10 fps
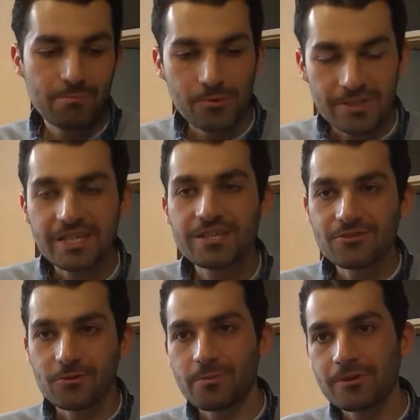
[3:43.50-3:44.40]

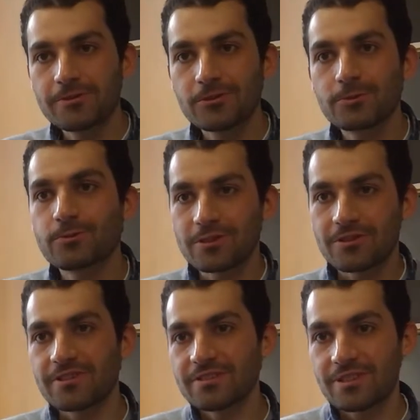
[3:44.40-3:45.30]
polyhedral or polytopes, which
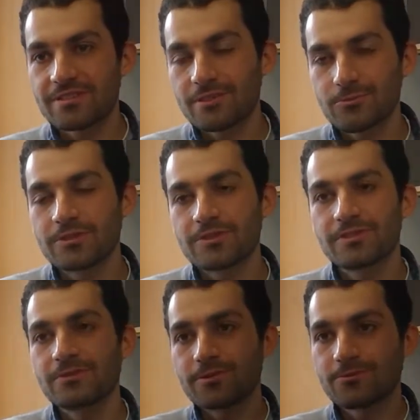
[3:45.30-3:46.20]
are the sets that we
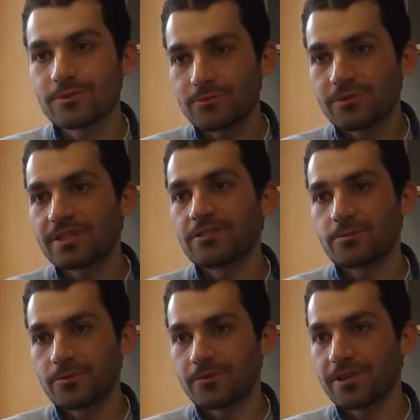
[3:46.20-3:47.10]
study when we do linear
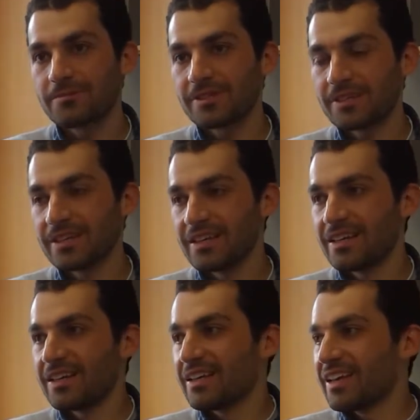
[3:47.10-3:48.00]
programming.
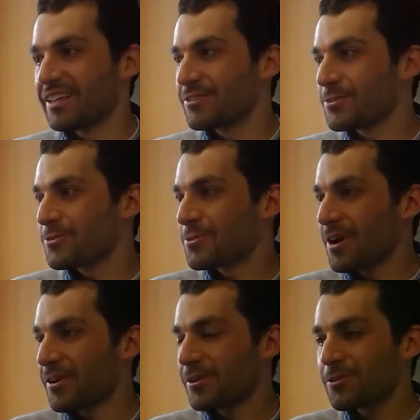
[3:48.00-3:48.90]
And
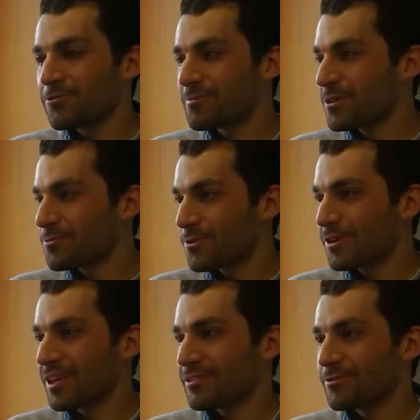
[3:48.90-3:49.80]
so a lot of my
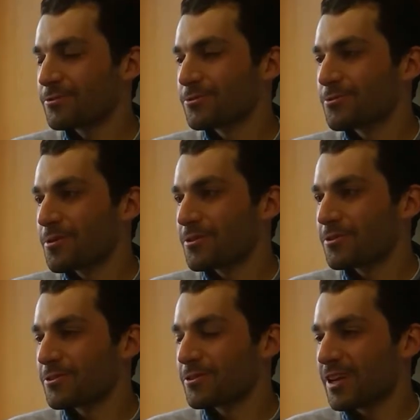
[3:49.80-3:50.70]
work has to
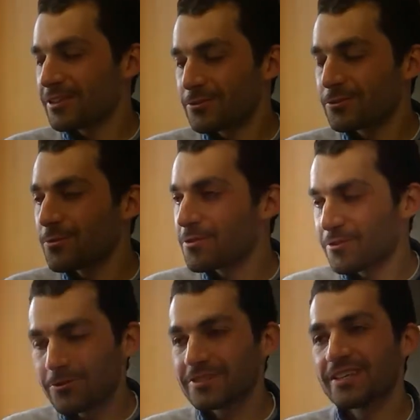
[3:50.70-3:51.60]
do with
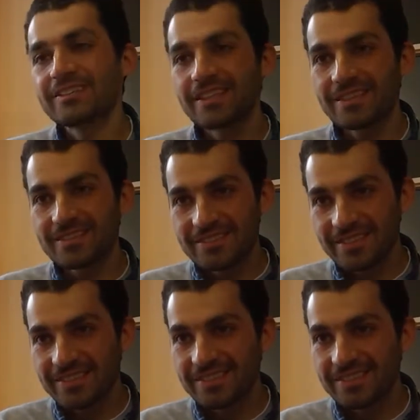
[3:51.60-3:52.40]
understanding these